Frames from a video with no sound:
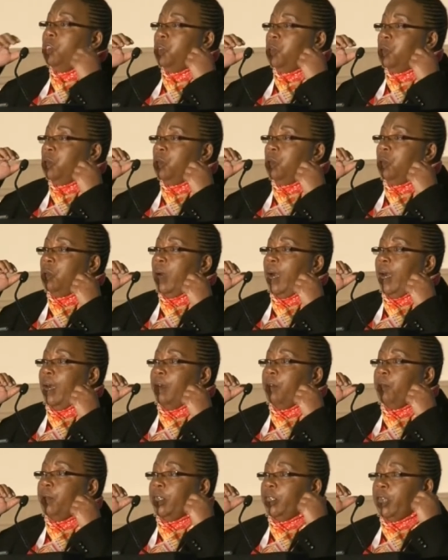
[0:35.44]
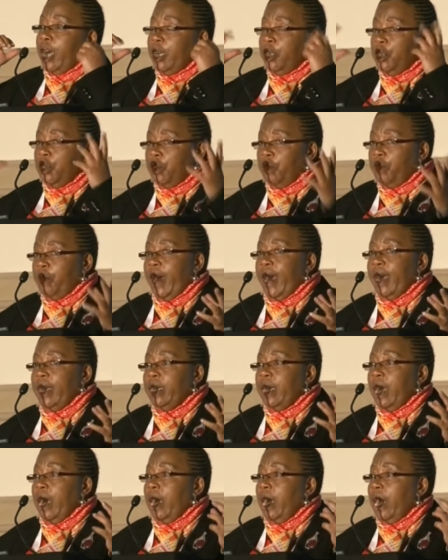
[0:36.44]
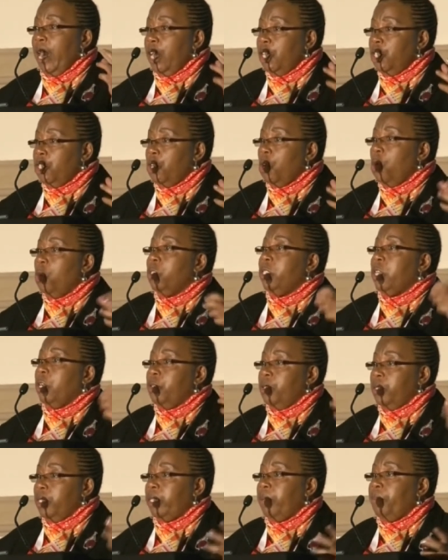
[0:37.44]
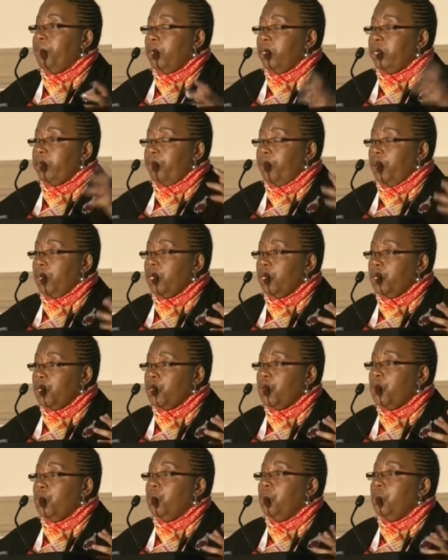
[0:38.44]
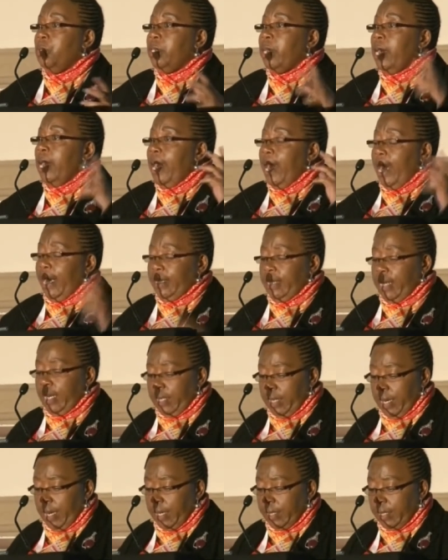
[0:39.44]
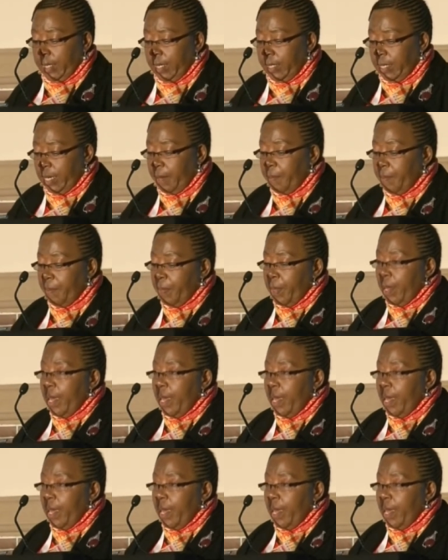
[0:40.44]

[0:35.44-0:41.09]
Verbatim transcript: To, uh, we tried to find uh, NGOs that would support the schools, etc., etc.